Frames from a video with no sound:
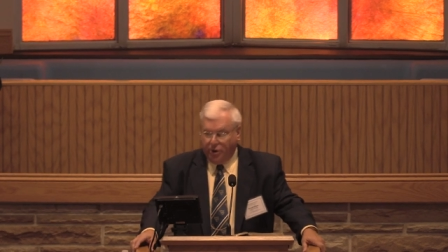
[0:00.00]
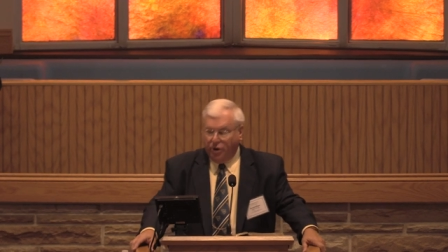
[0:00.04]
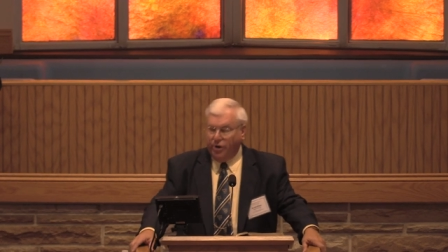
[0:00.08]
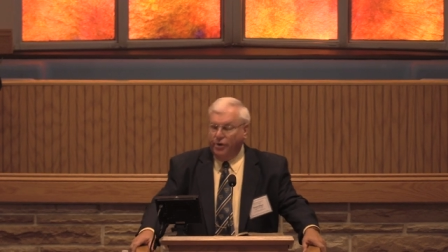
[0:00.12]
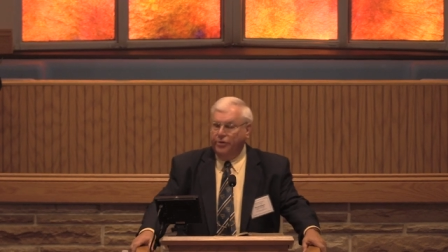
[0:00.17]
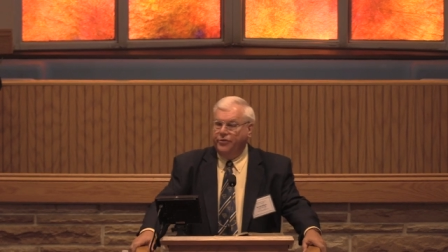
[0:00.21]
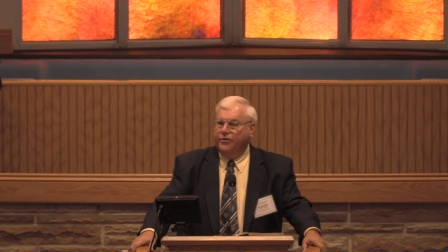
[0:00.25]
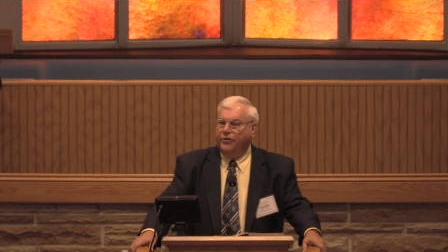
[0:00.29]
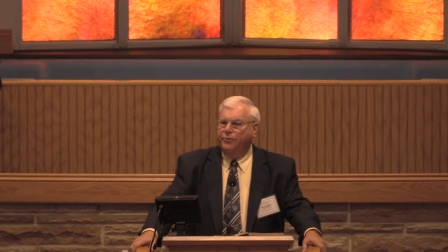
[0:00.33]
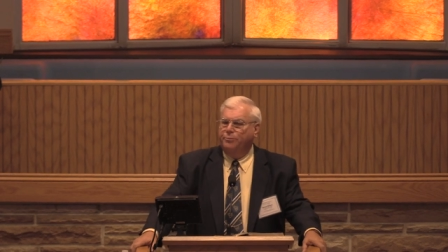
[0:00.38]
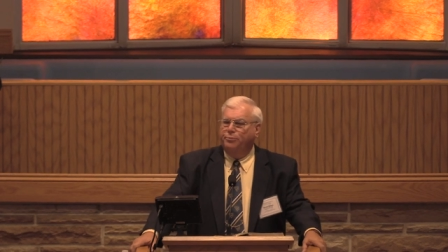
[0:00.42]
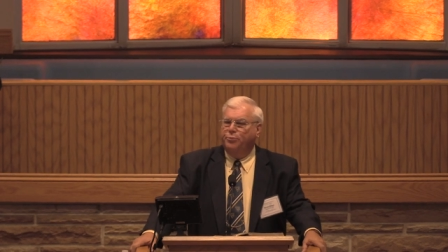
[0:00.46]

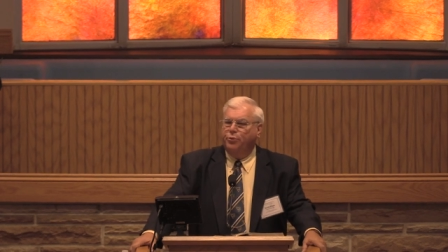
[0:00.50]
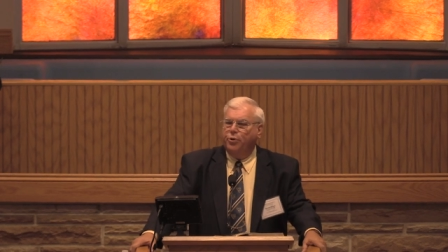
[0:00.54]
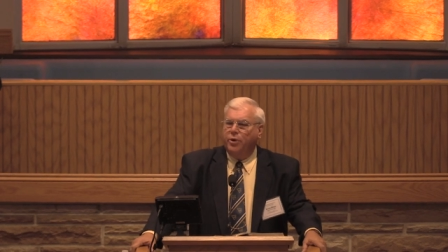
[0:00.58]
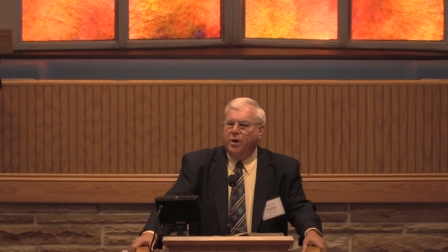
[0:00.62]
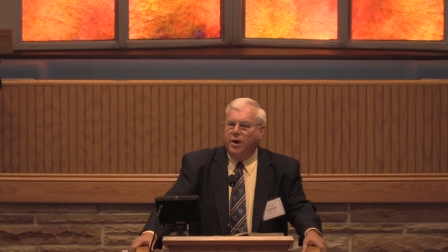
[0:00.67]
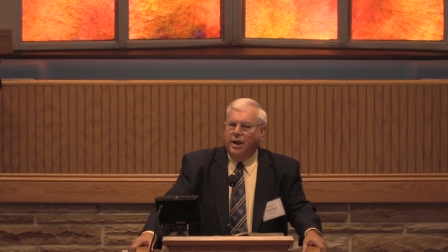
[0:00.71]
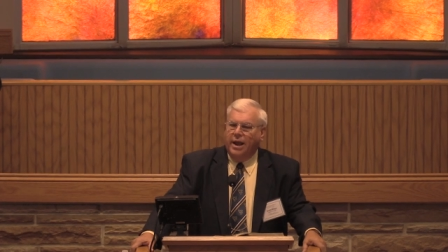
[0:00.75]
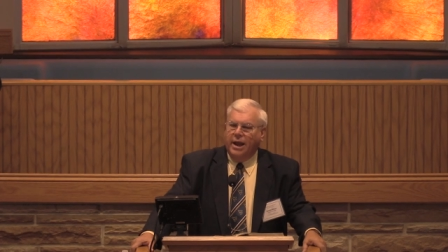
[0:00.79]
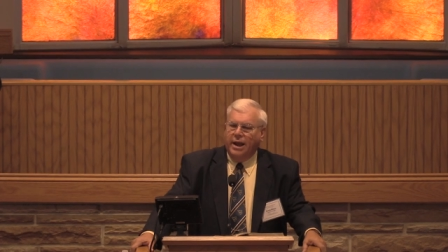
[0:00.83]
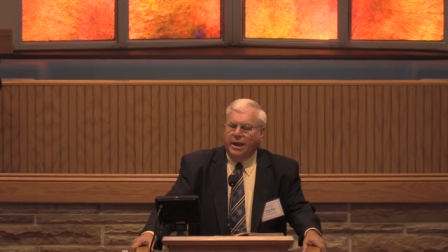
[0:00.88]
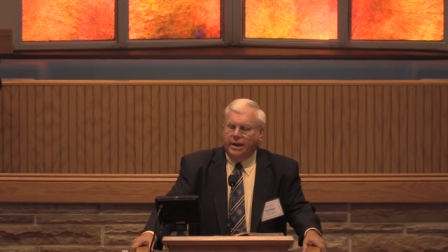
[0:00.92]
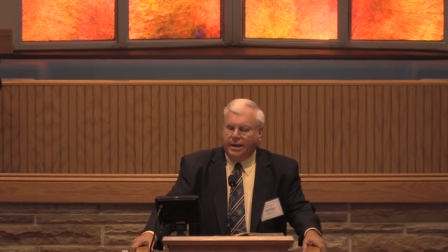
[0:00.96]
birds of
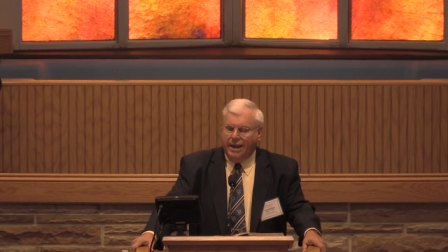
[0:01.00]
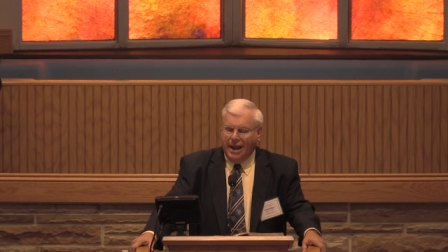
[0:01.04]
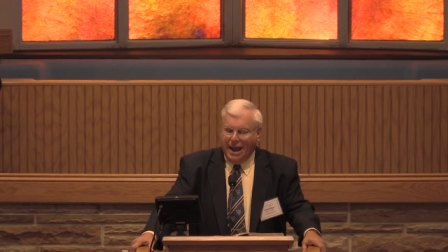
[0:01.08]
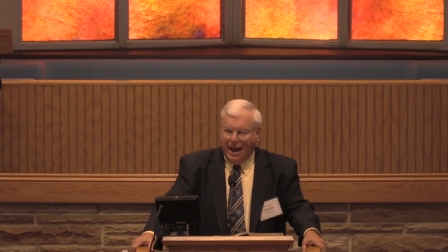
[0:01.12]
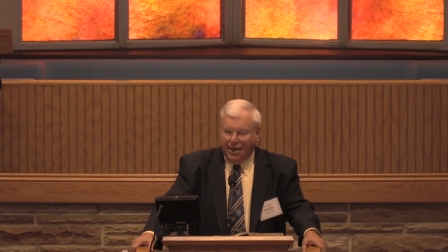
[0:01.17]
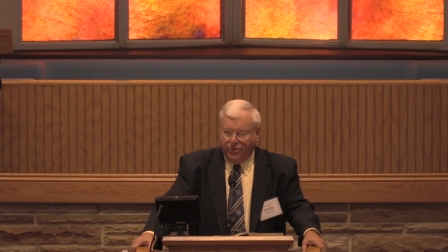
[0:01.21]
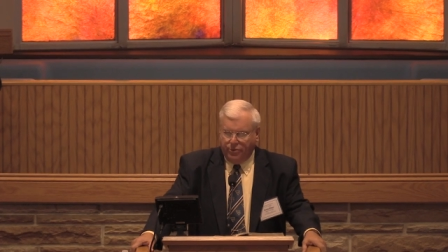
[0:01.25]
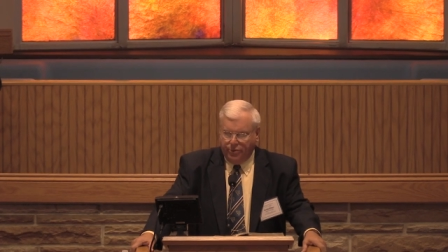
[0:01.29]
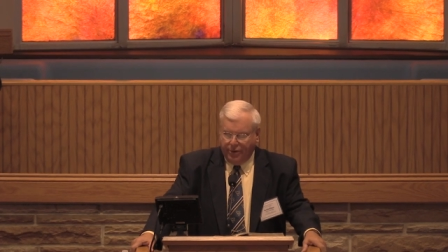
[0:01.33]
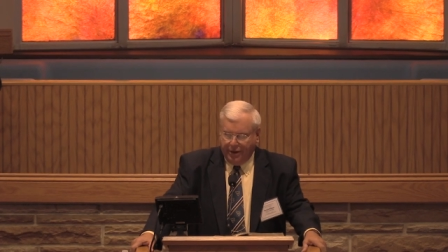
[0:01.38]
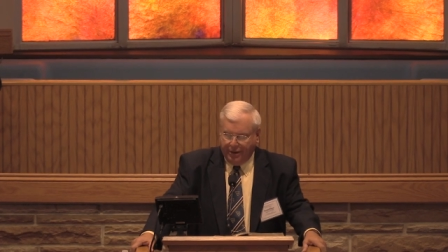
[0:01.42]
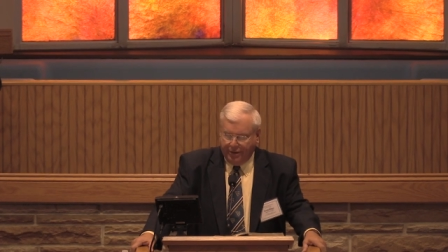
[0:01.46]
prey
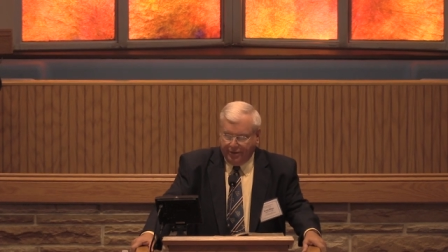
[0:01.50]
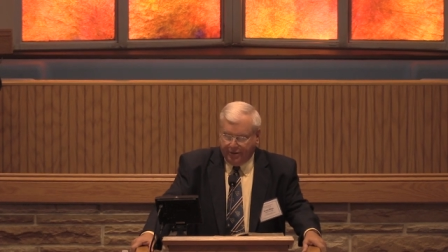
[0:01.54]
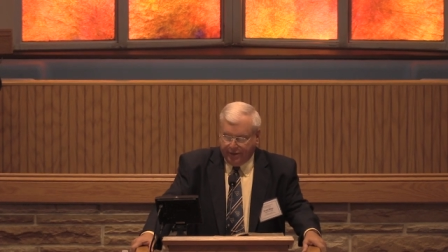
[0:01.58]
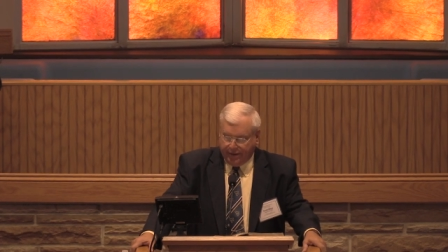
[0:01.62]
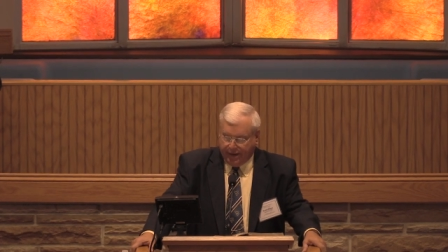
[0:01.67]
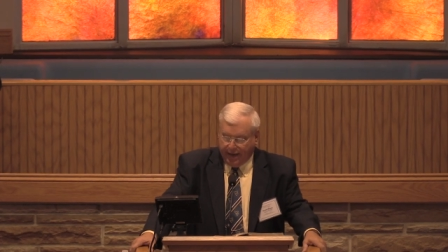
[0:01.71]
gathering